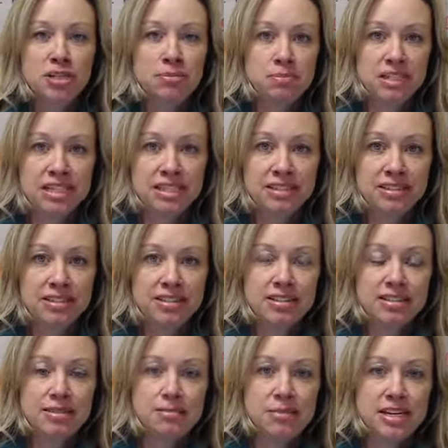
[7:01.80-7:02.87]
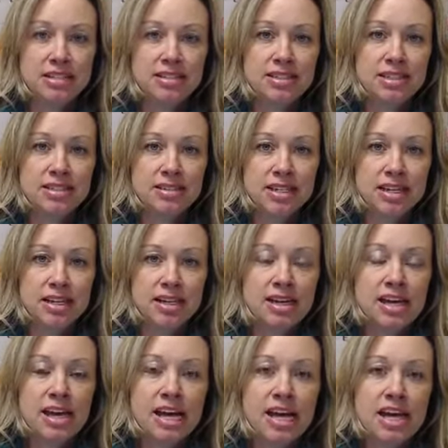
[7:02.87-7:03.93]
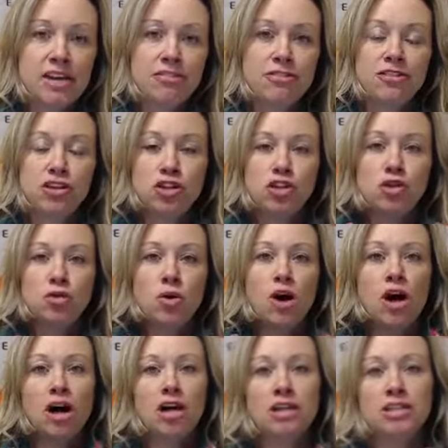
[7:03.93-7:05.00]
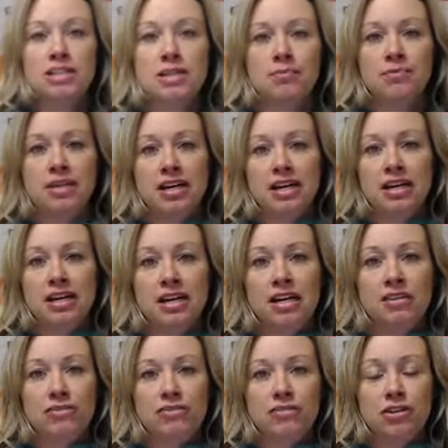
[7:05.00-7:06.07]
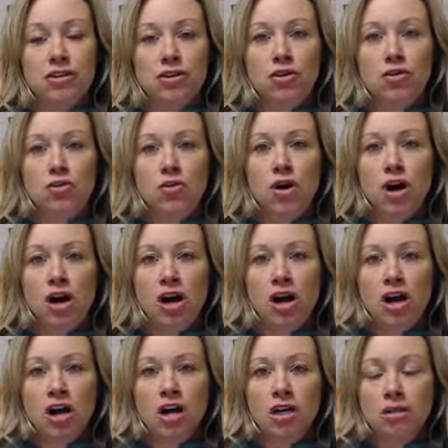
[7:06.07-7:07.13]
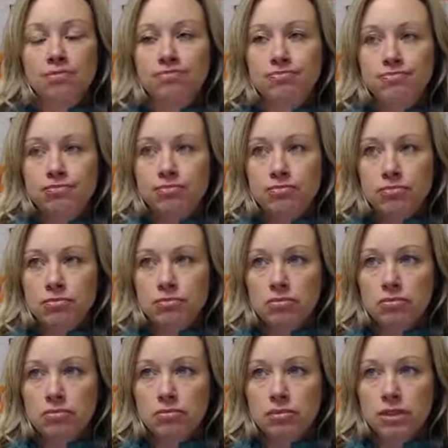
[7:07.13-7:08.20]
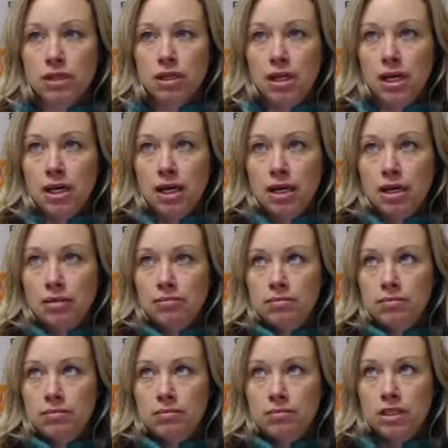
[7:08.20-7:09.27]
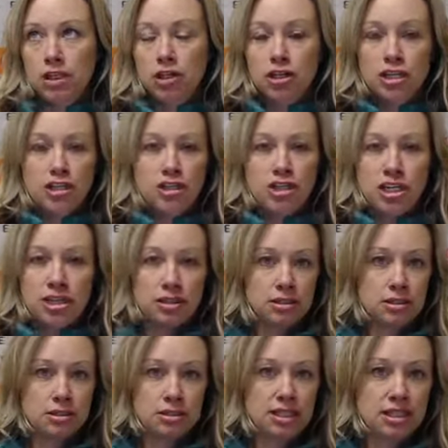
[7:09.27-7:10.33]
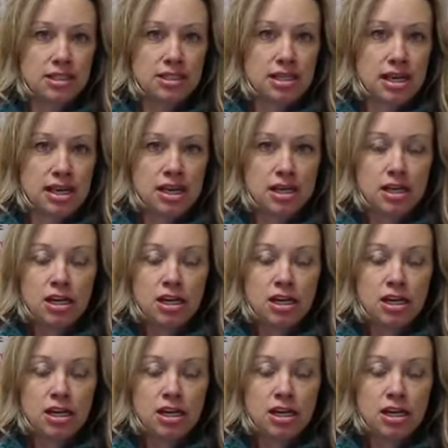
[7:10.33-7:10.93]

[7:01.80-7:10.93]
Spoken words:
means basically, if you are something, if you are a Christian, let's say,